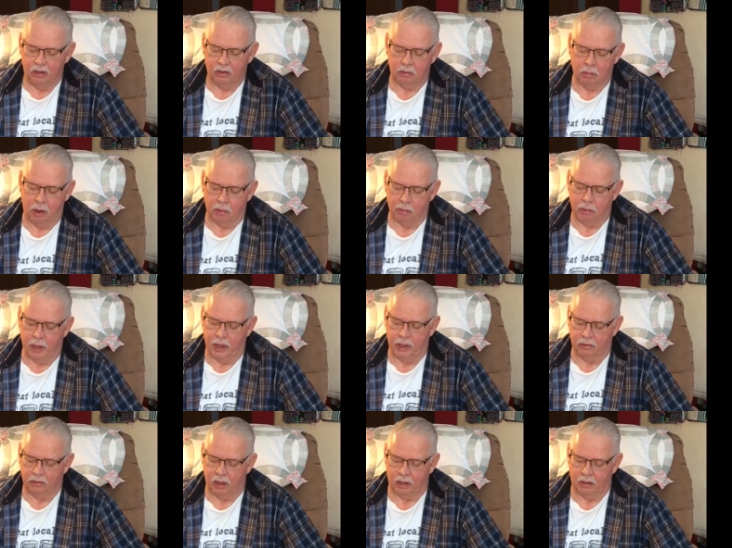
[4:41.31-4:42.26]
small
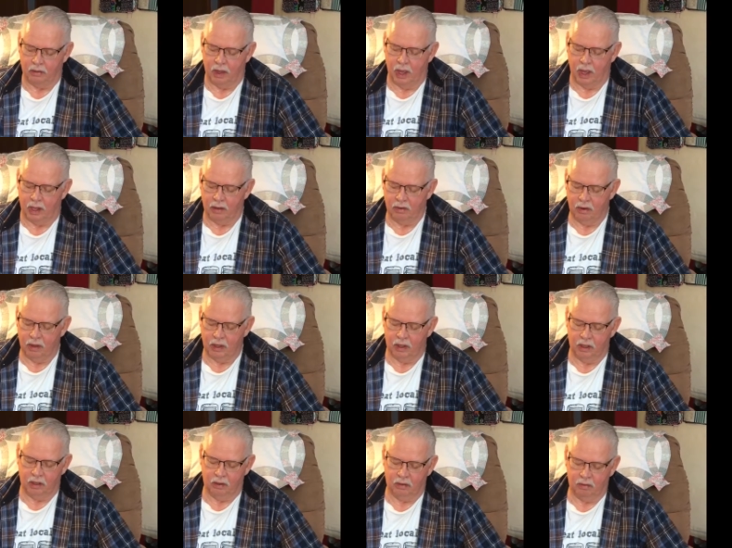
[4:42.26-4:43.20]
plants like that, I
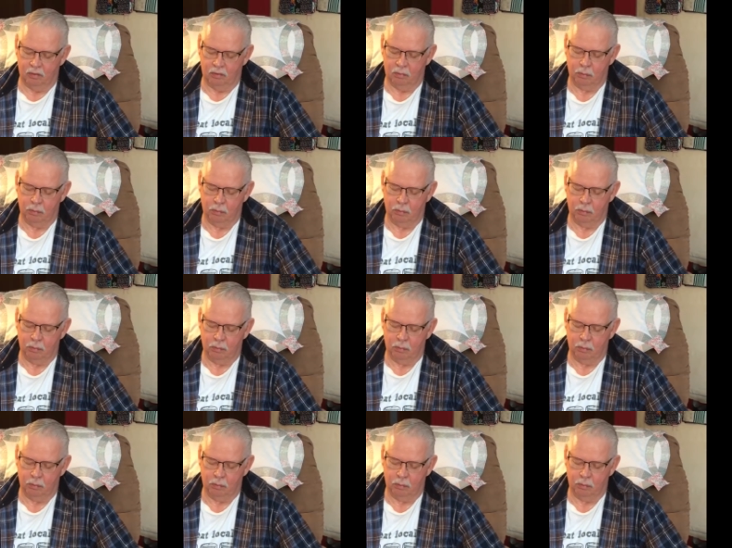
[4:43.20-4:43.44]
can